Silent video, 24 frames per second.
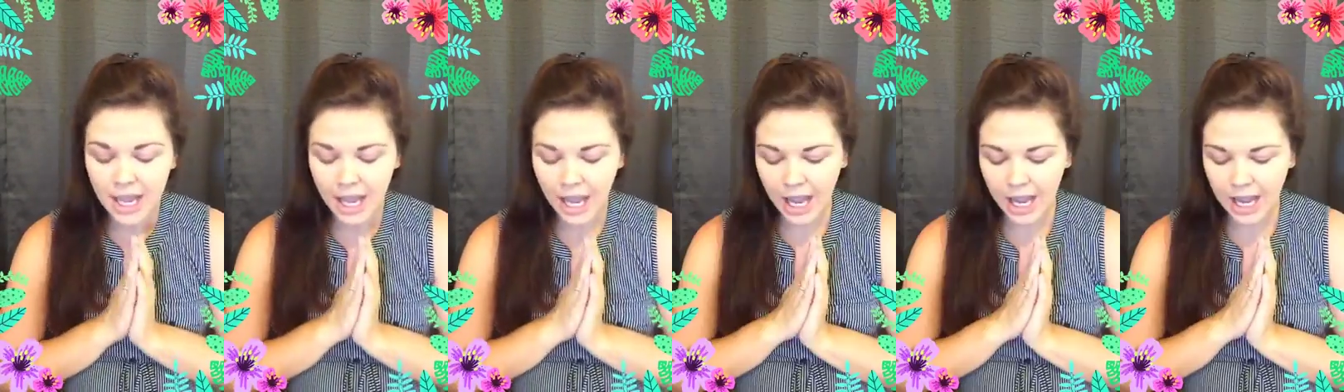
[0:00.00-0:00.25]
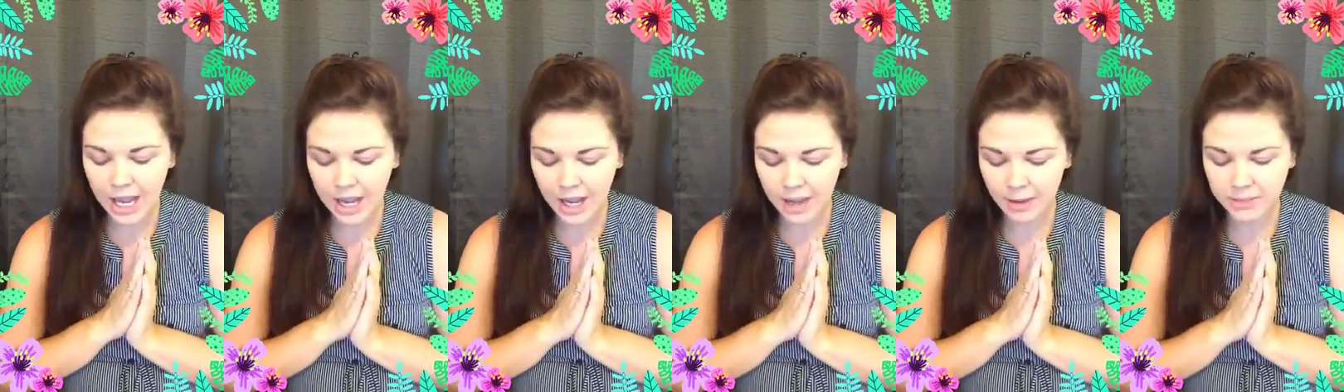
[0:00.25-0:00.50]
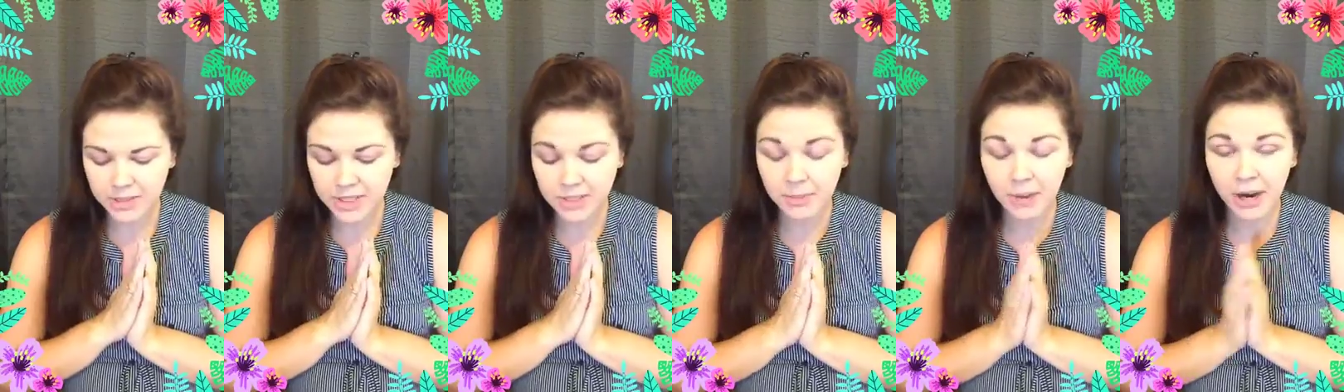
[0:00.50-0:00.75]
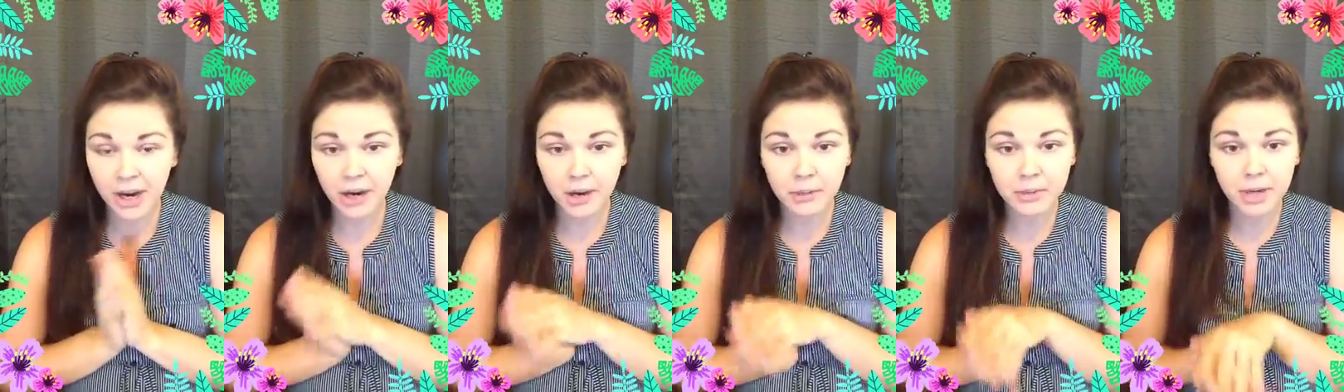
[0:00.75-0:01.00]

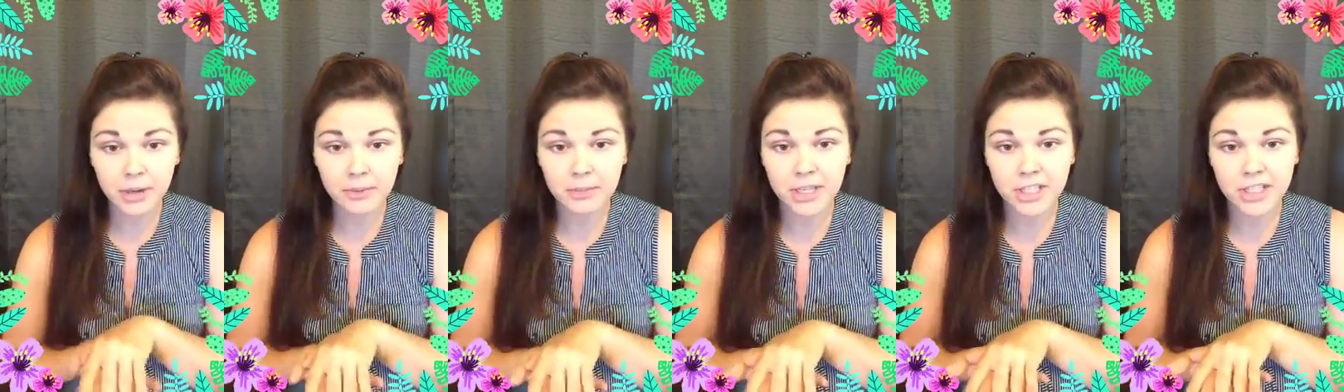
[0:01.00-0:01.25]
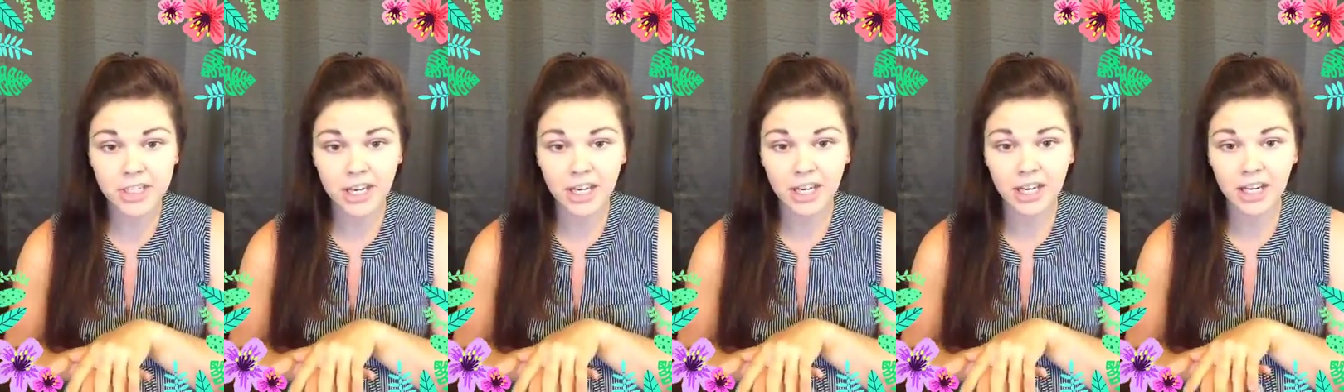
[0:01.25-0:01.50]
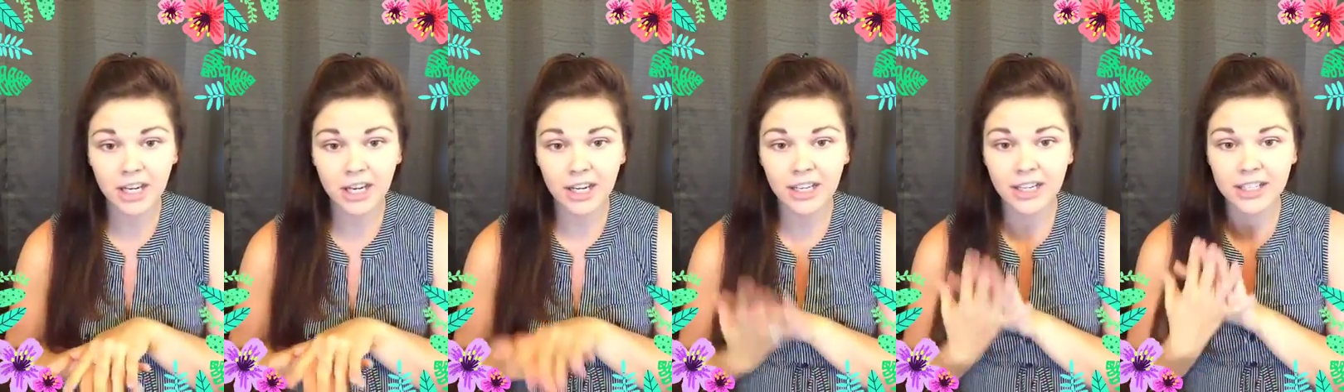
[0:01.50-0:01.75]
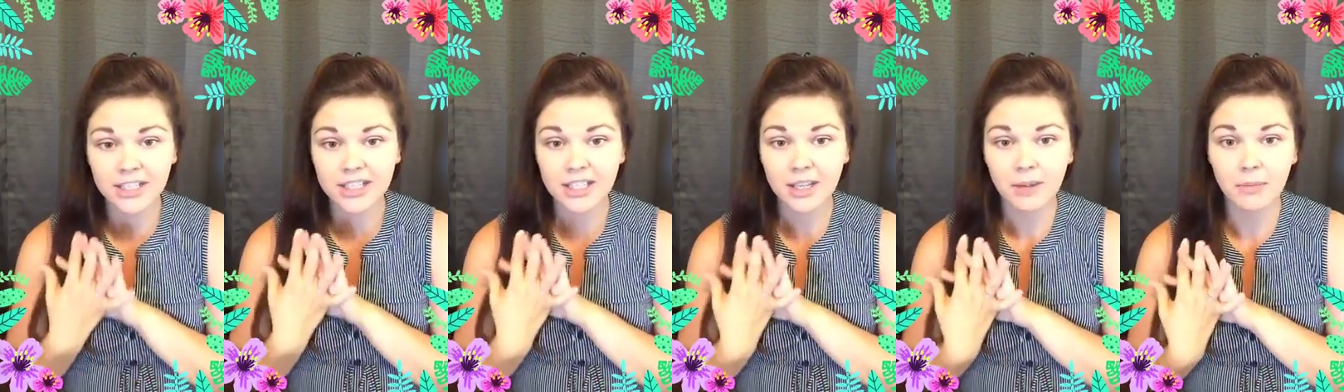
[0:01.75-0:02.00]
Tomorrow I'm going to be
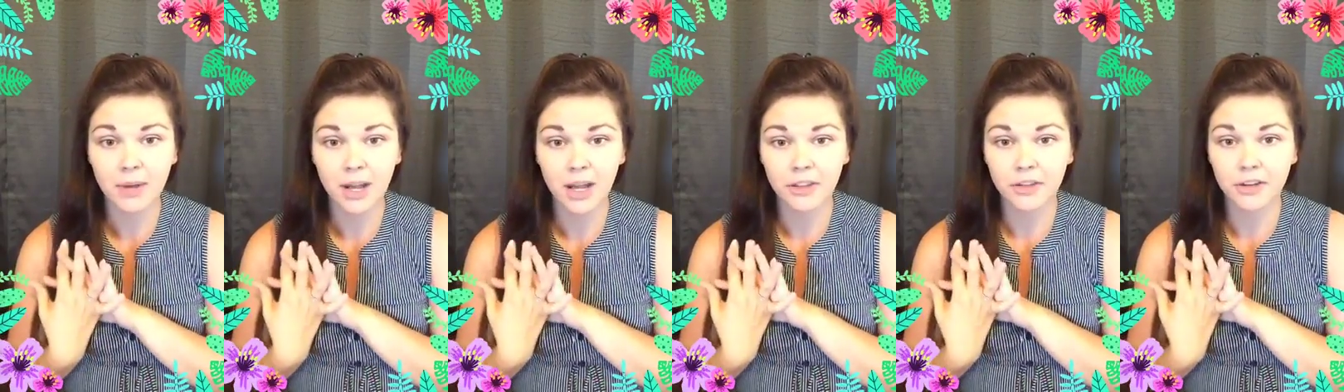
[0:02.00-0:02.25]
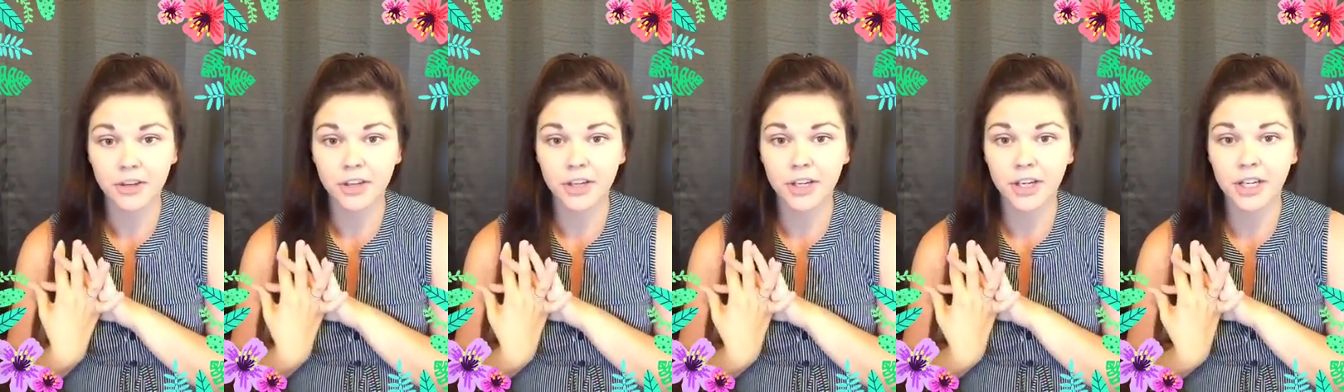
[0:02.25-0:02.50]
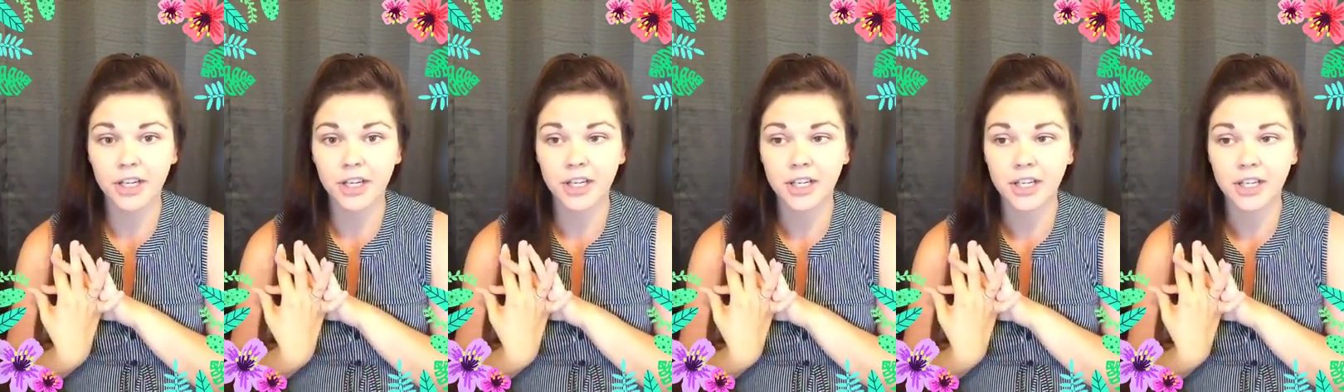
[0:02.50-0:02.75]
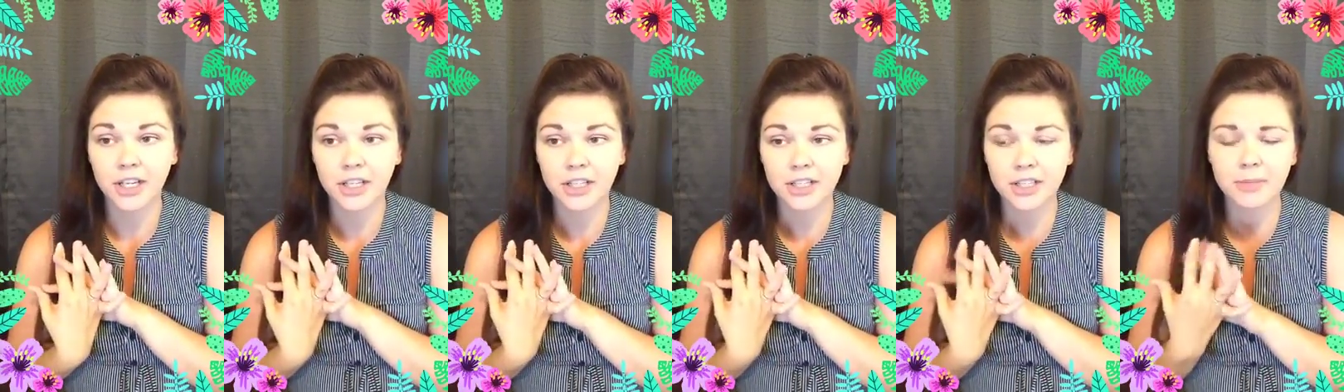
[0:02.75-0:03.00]
sharing some other,
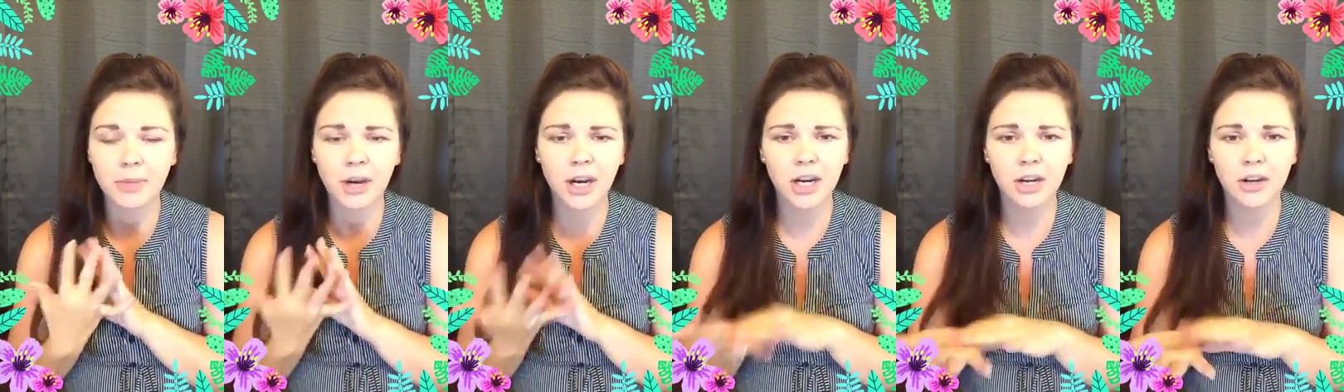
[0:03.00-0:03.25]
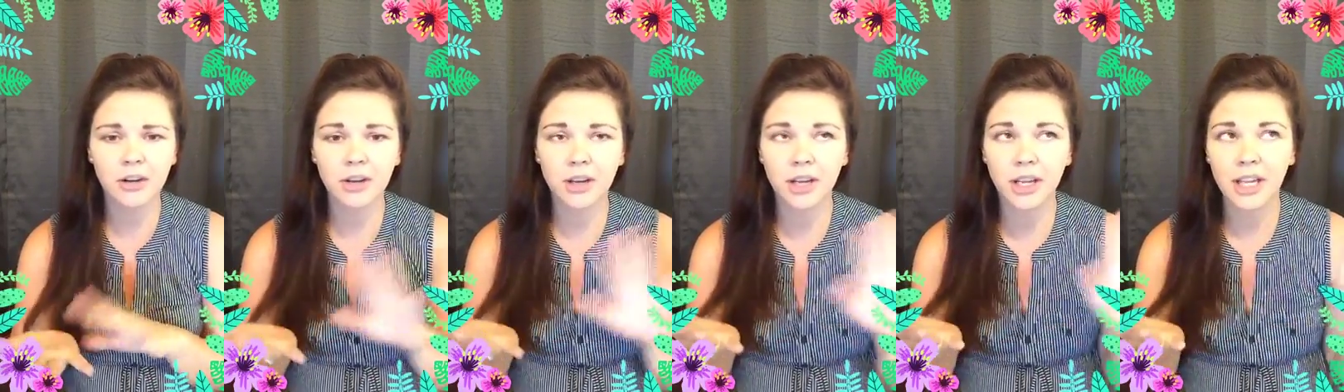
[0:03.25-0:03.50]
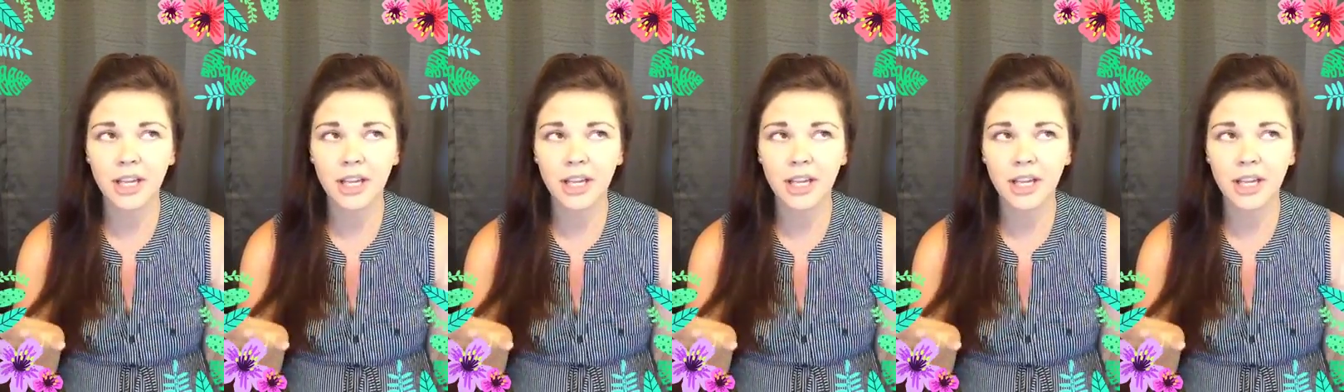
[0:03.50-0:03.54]
tomorrow